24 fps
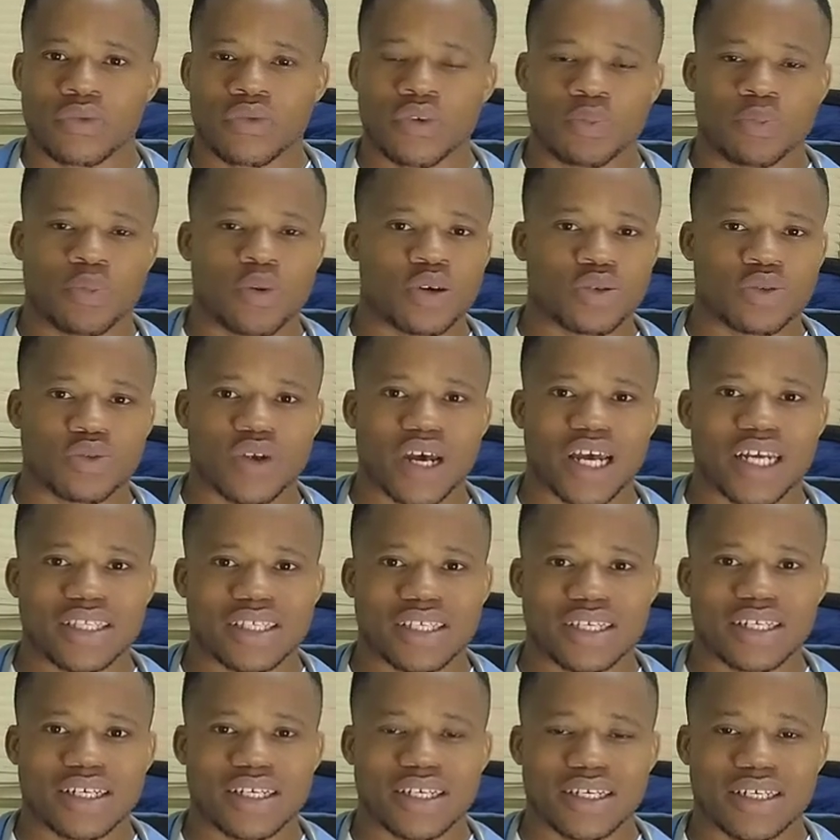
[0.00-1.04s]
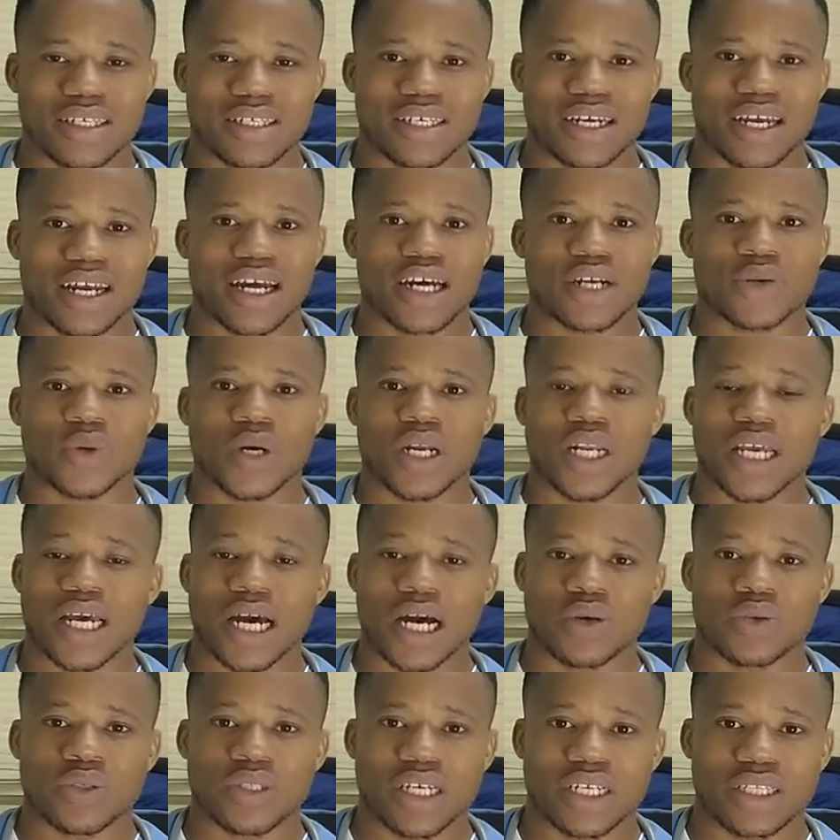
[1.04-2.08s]
report writing is gradually
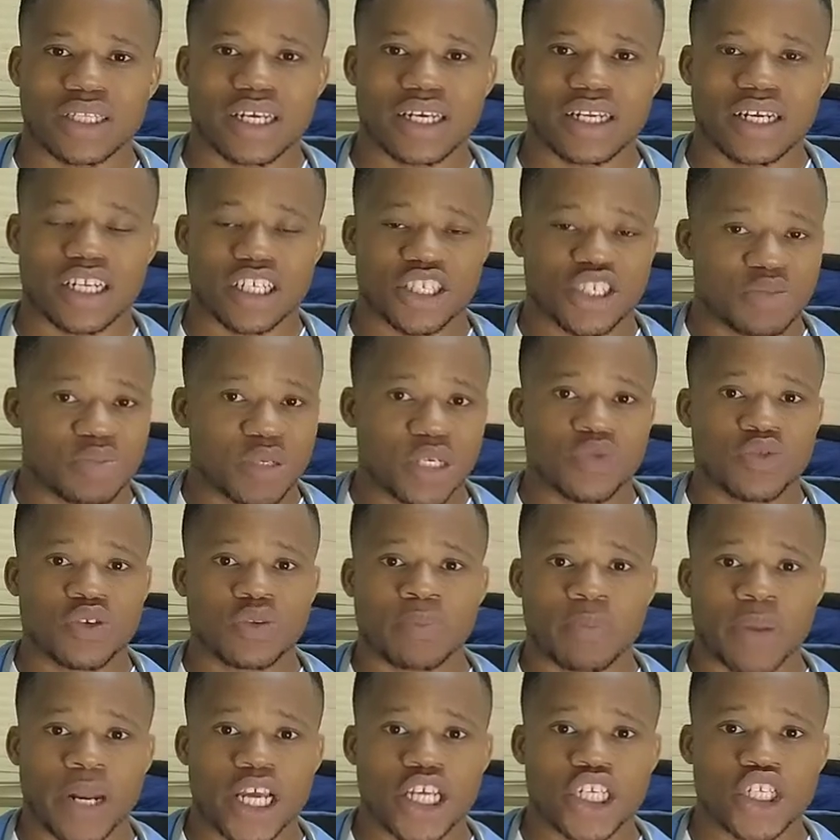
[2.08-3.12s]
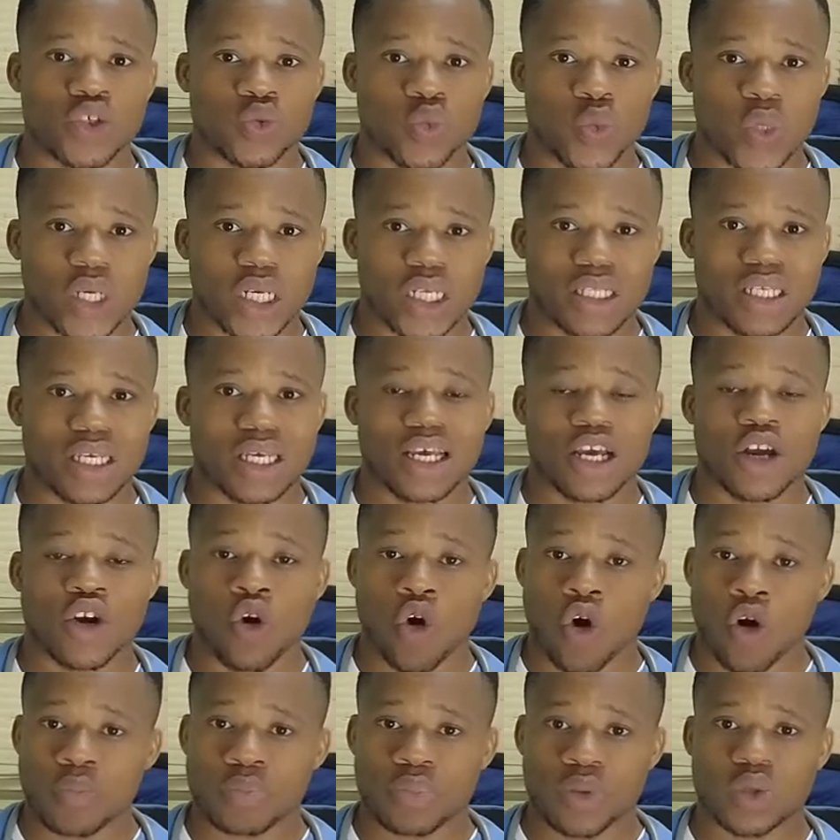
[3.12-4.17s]
outdated and it's being replaced with
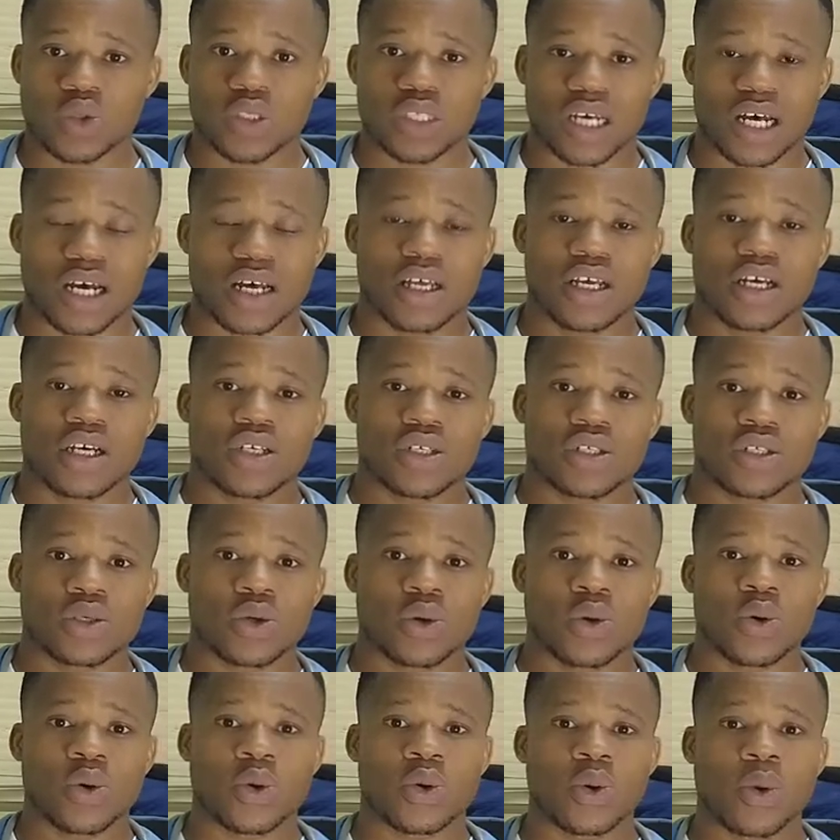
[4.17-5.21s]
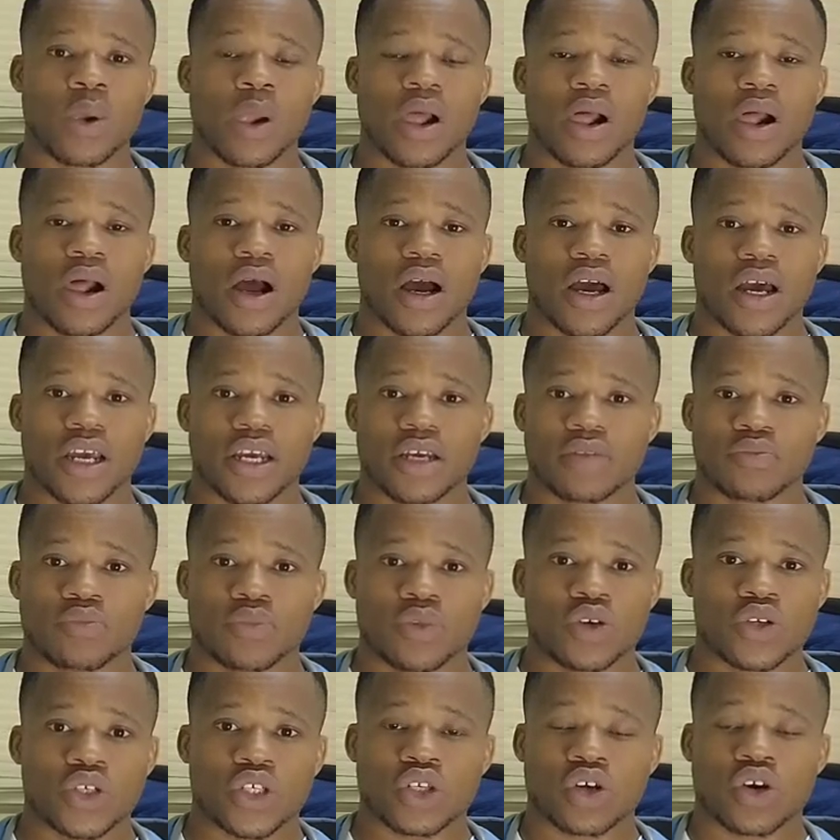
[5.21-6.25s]
computer so
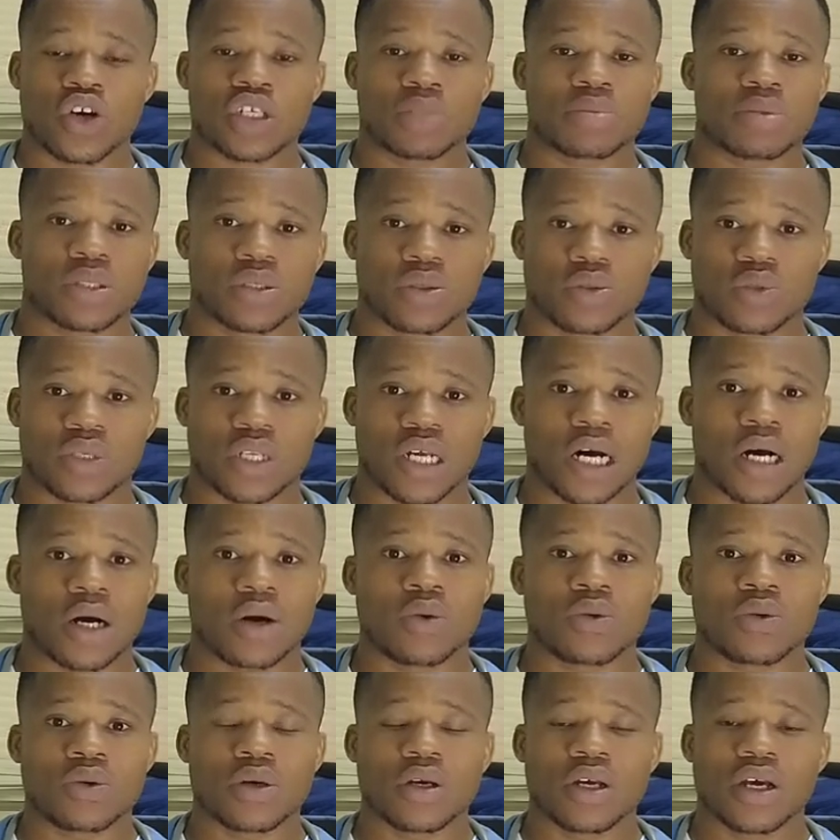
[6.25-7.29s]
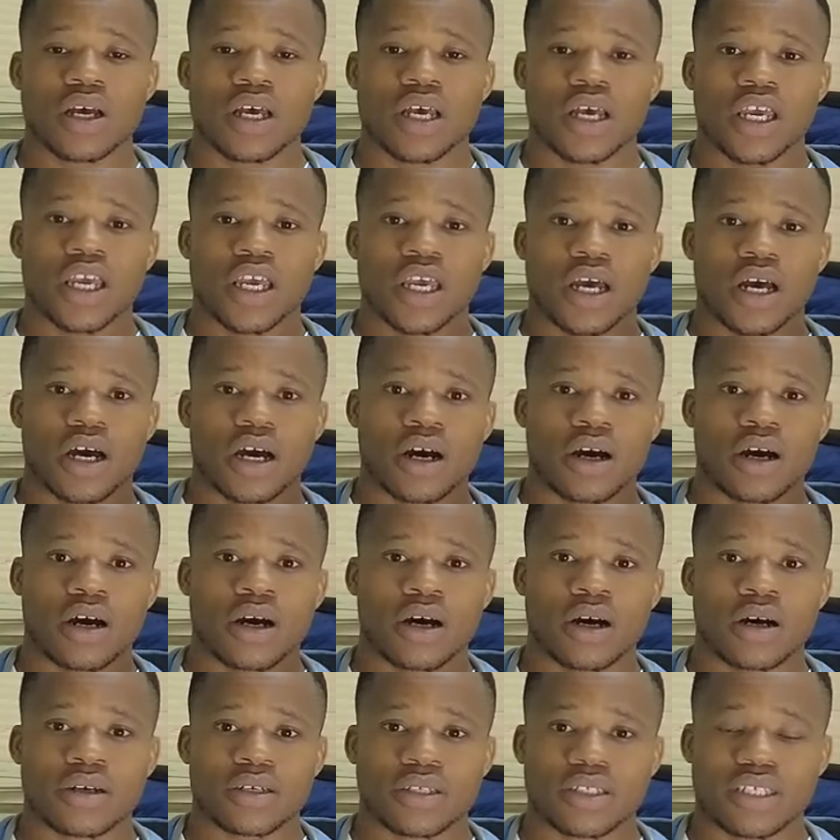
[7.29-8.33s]
in most hospitals now
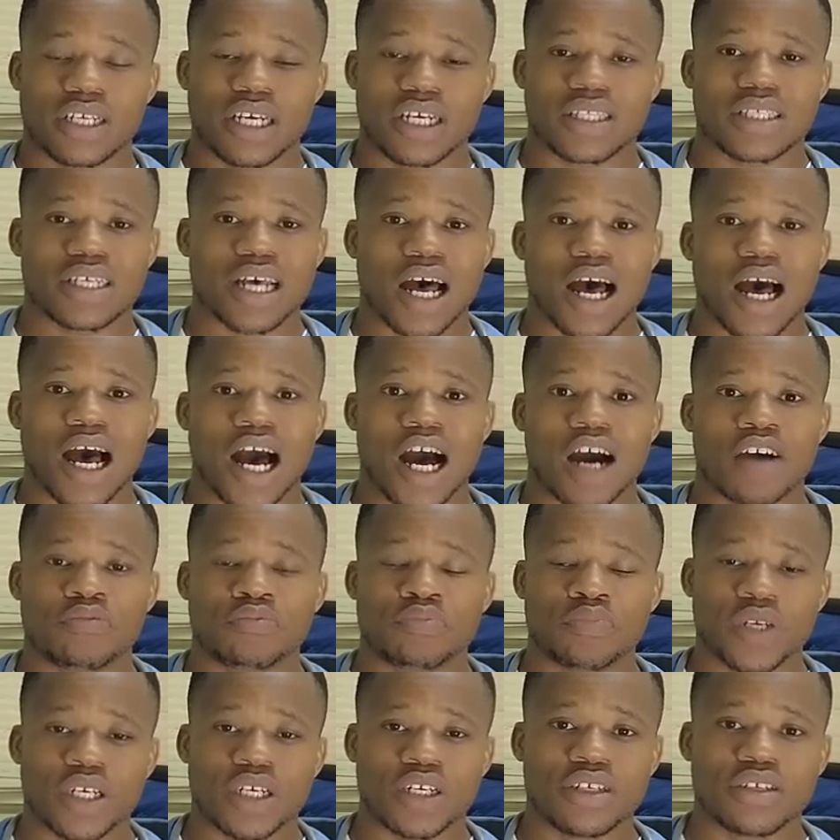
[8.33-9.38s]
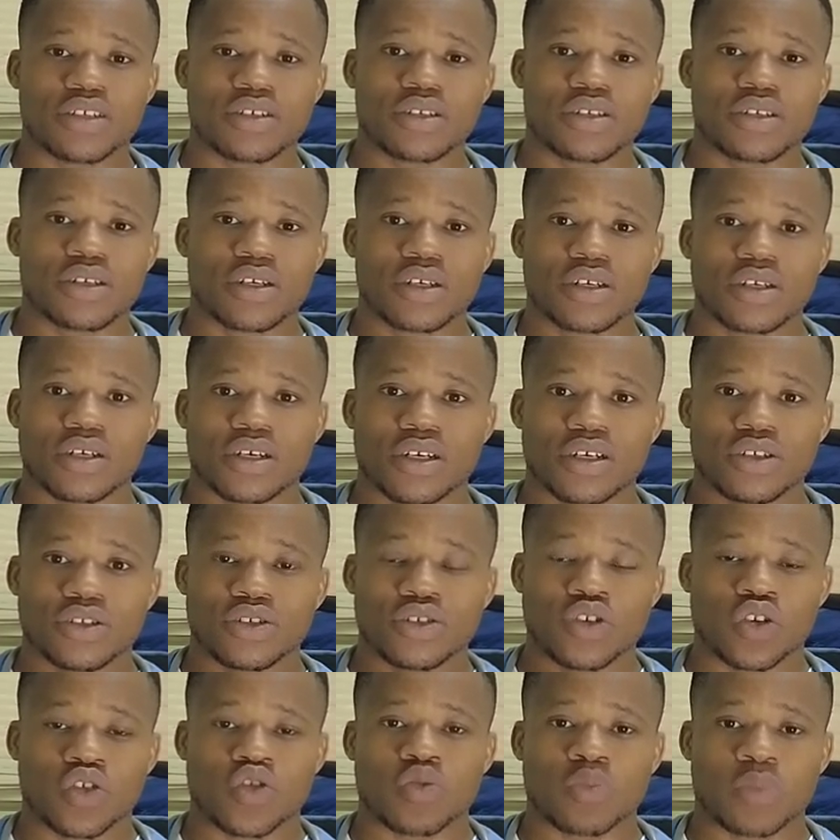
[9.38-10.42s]
uh, data are being
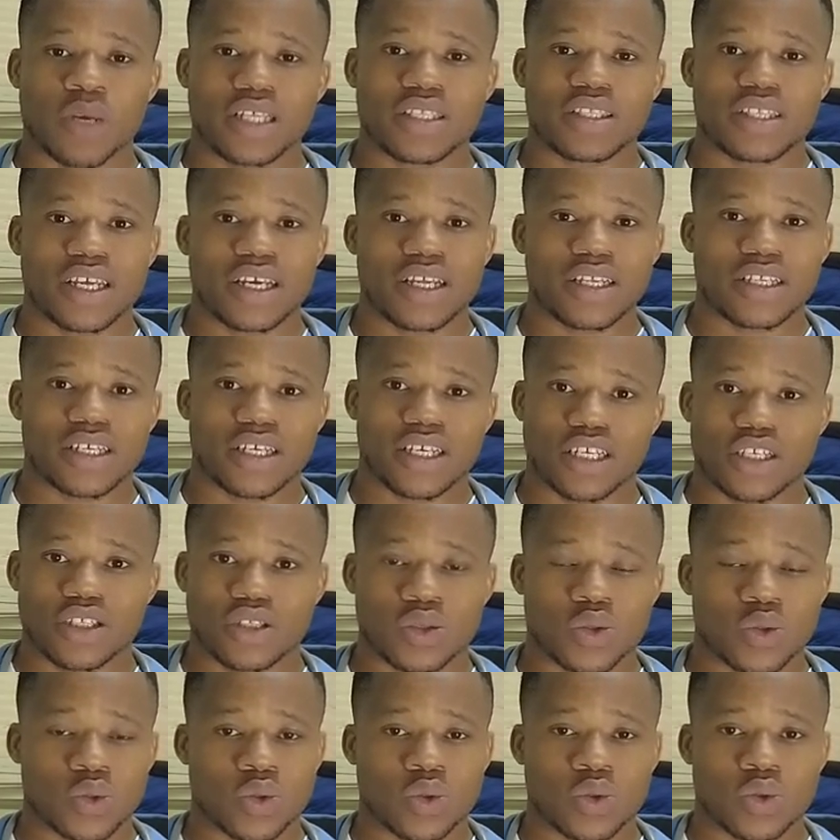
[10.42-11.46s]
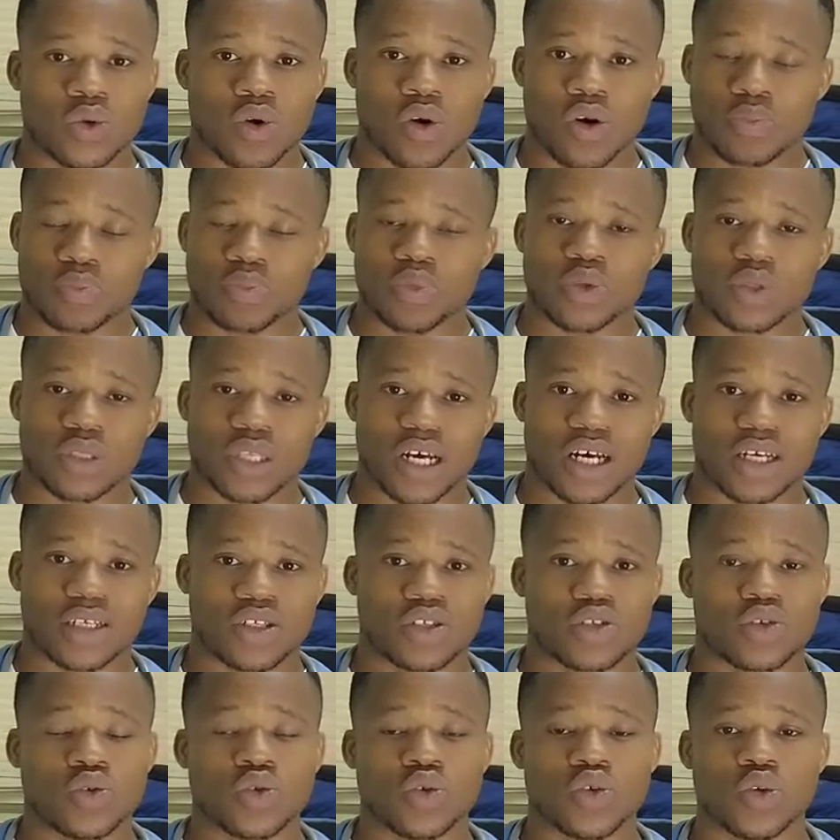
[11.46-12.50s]
documented into computers
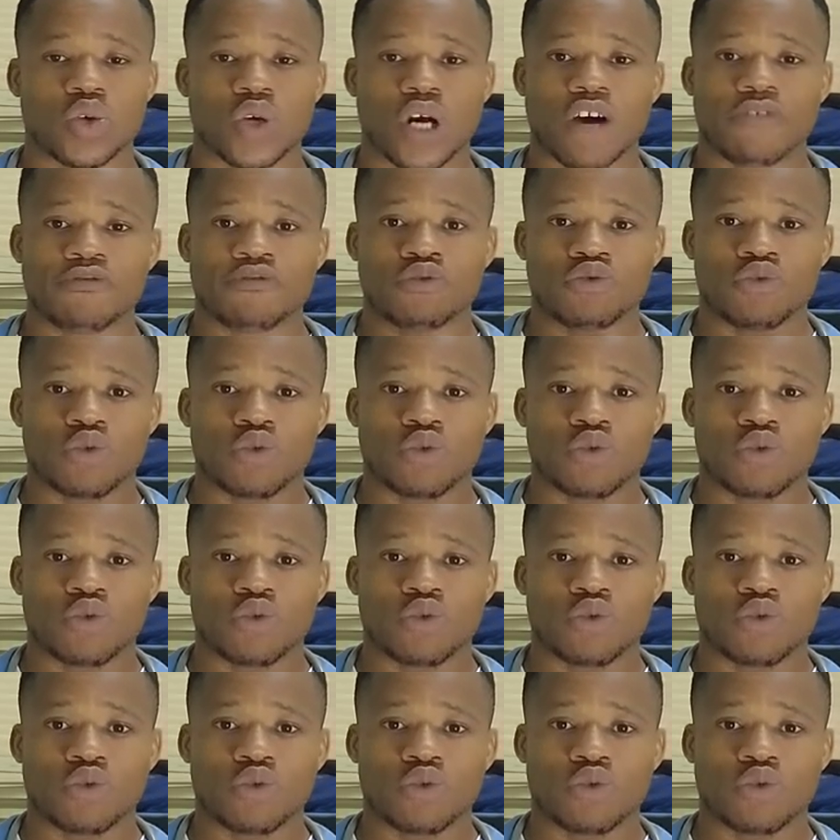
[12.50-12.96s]
so you have